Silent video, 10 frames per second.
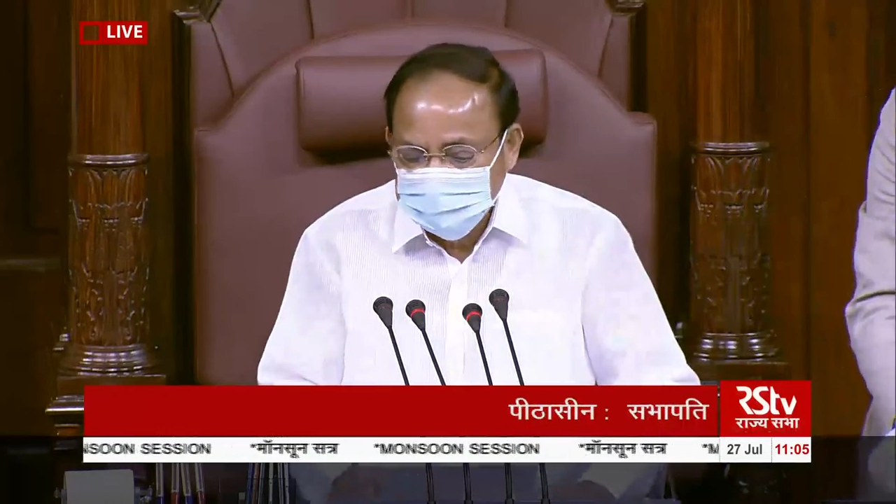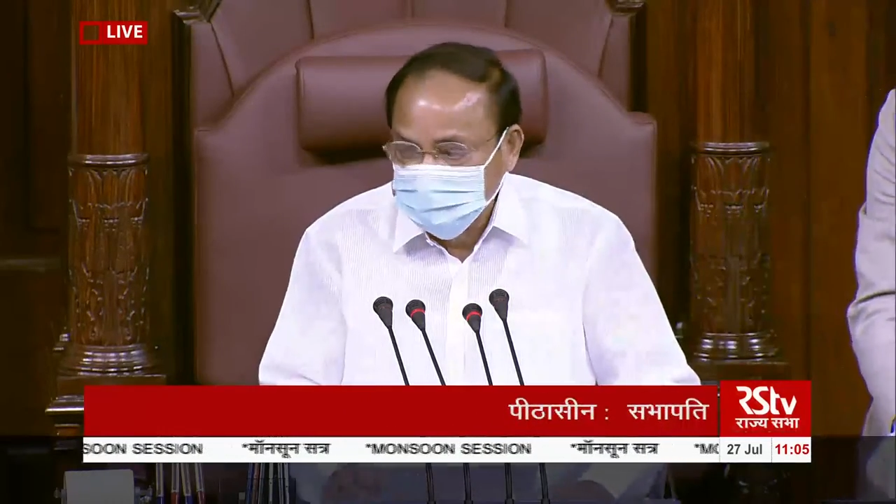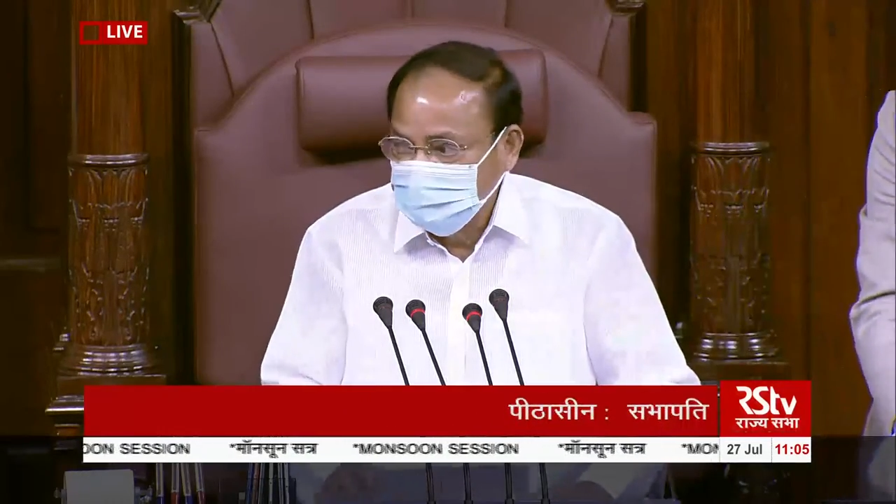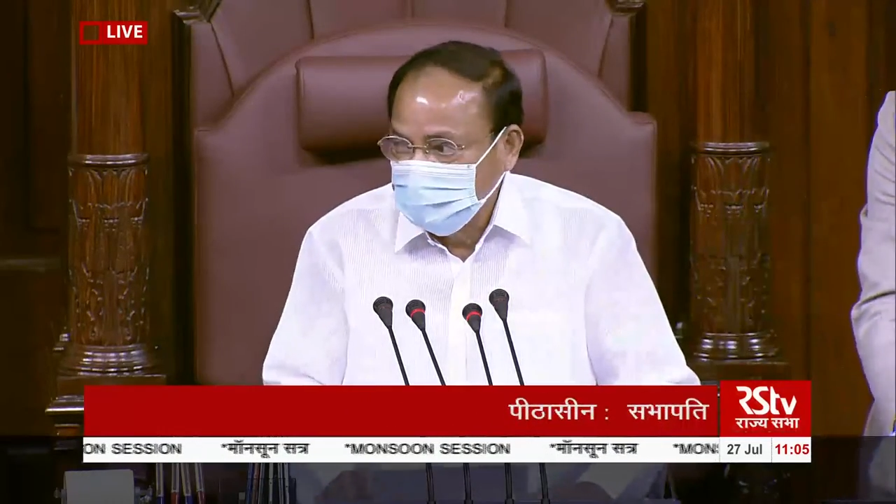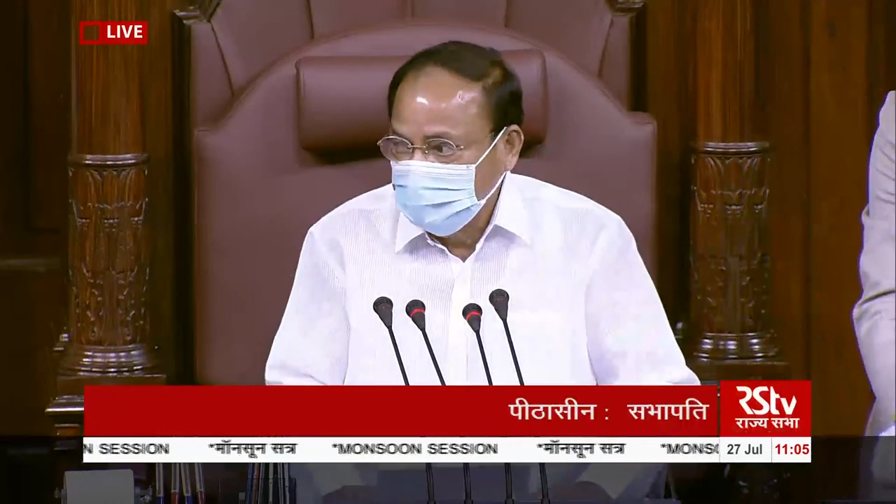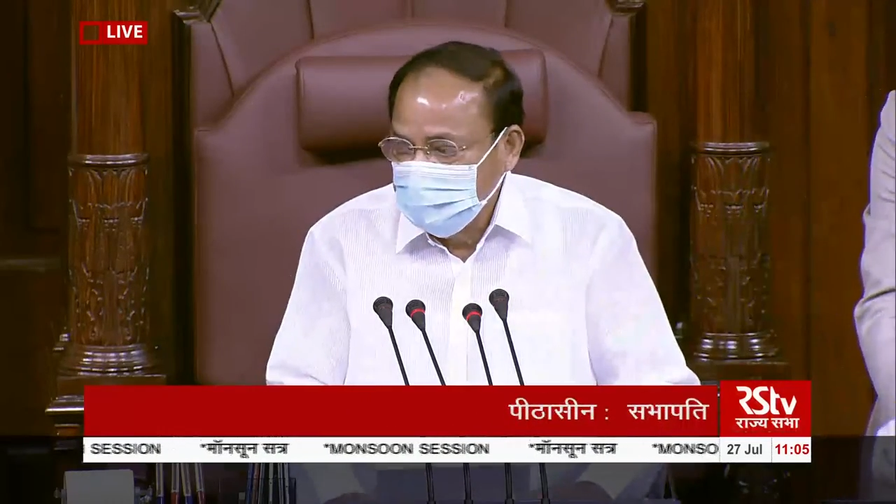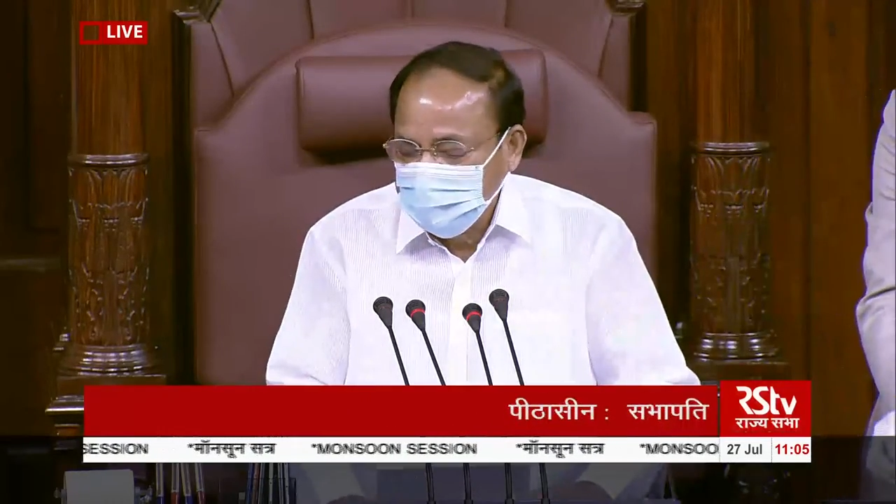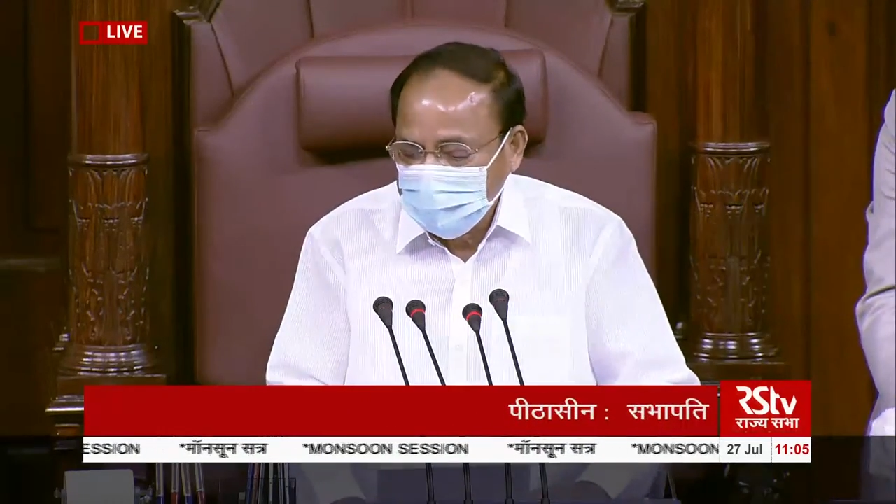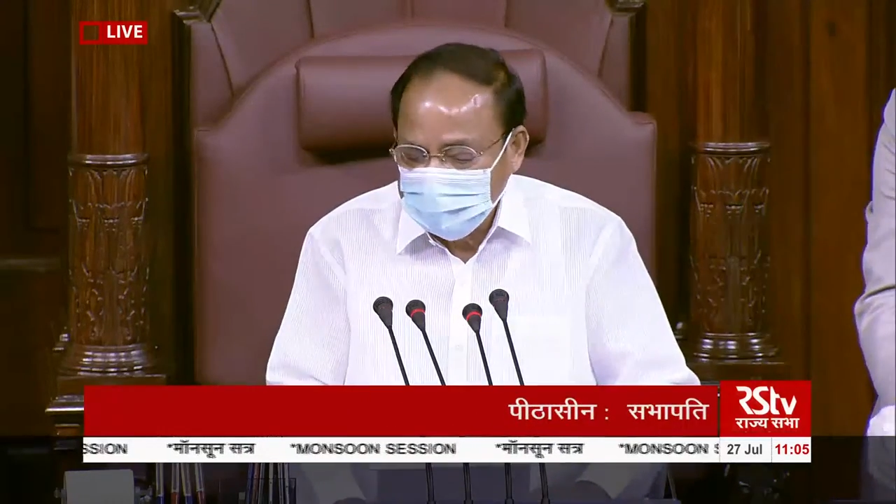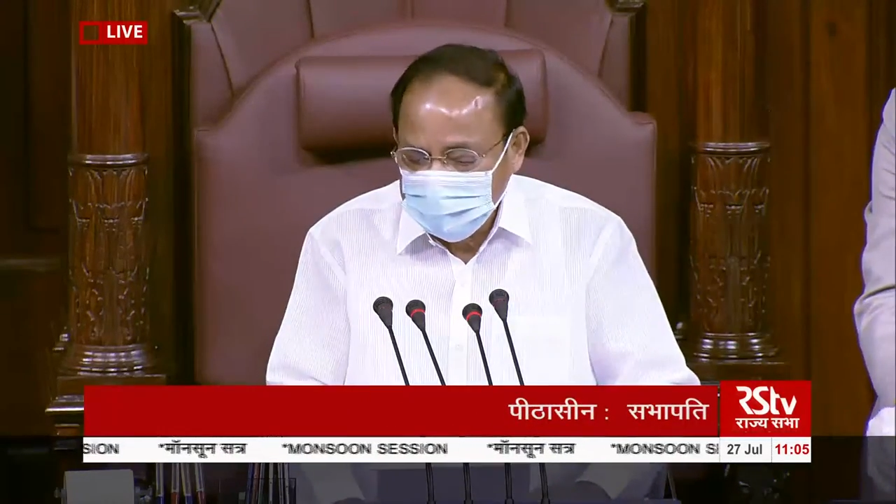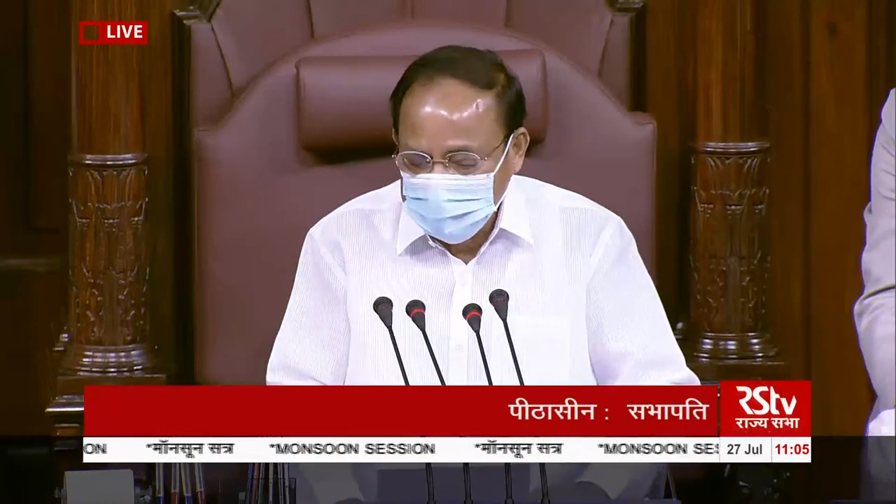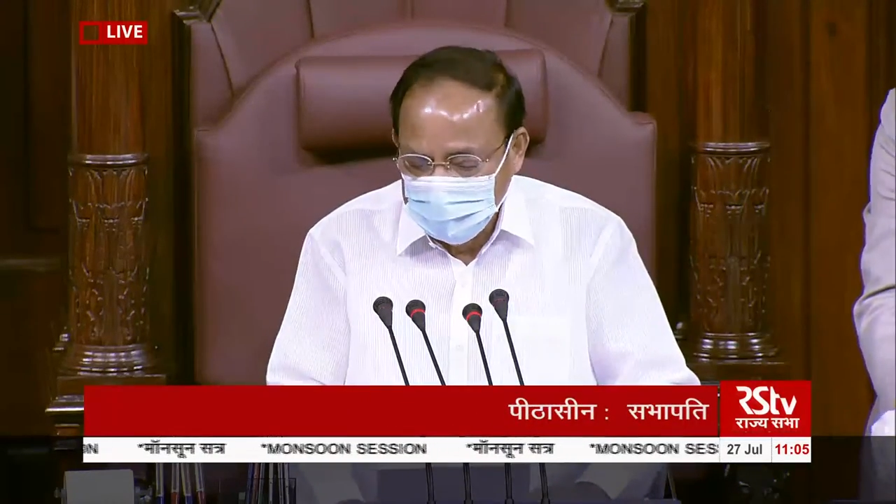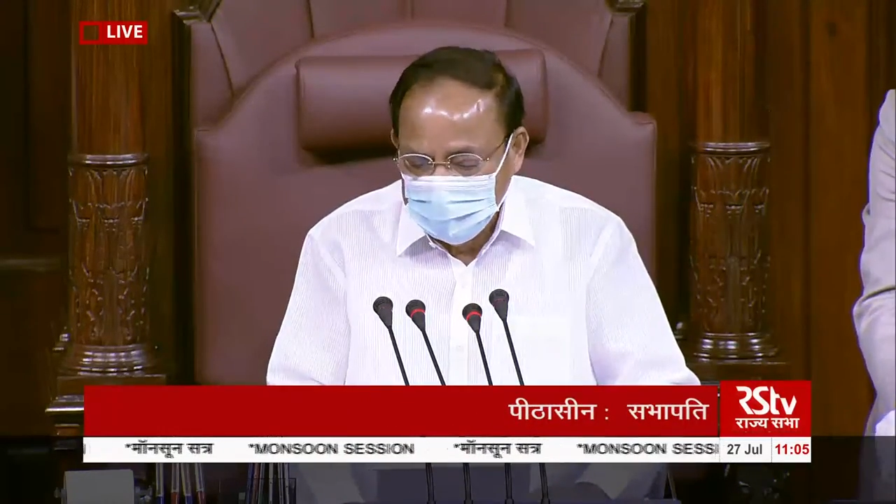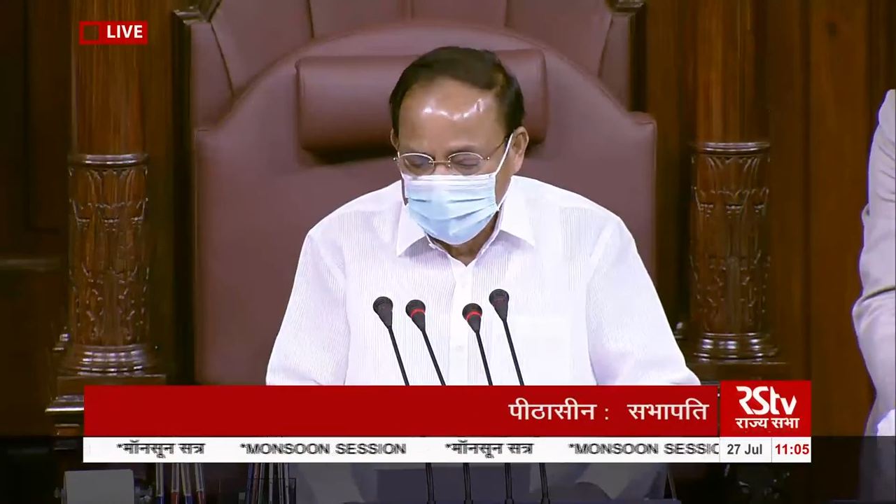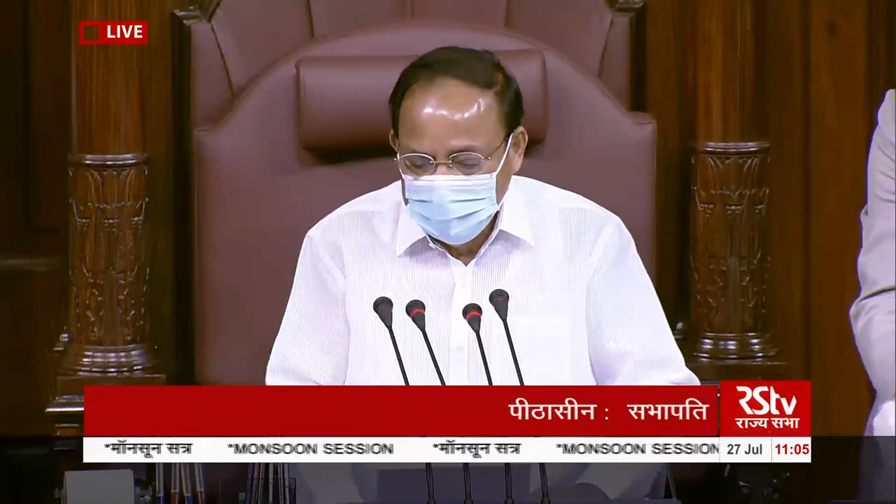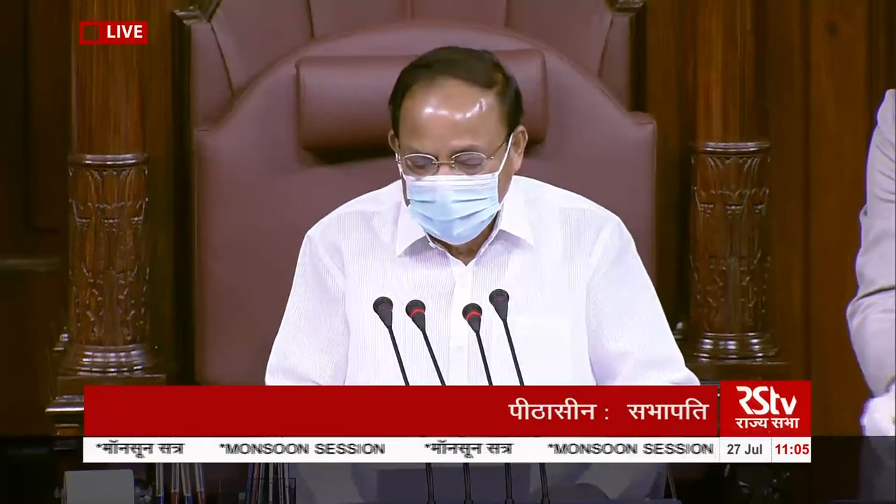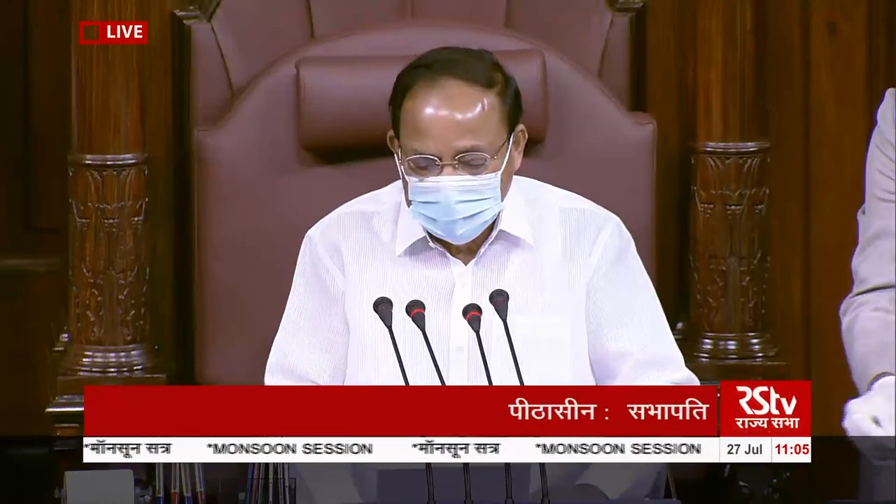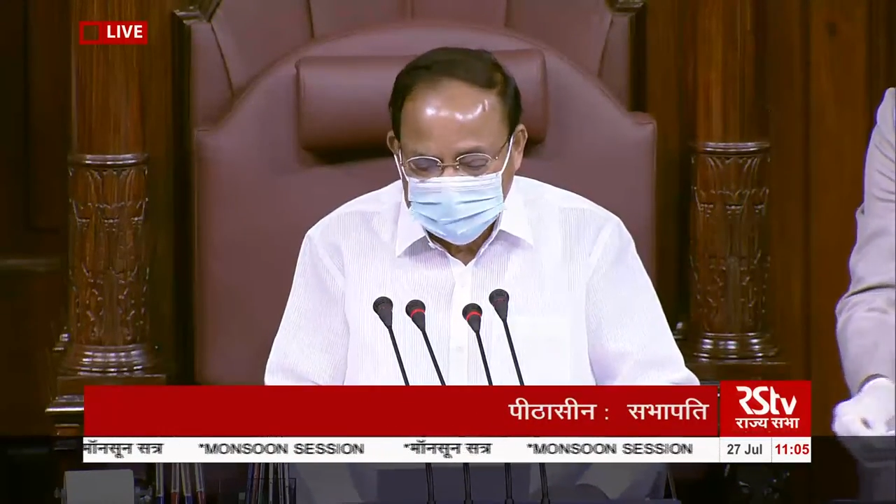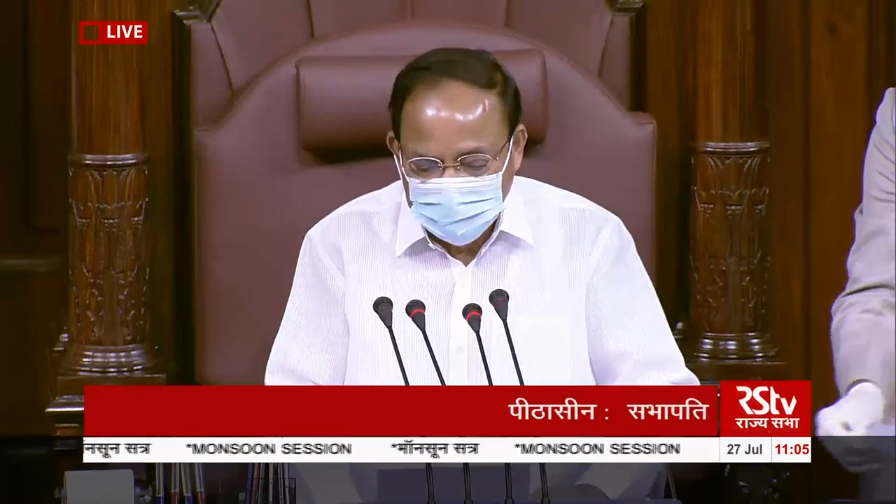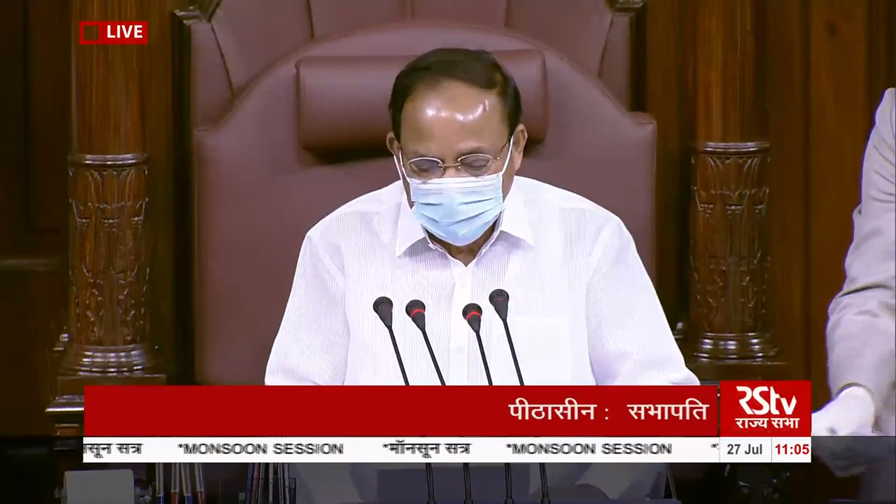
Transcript: recognition of Ramappa temple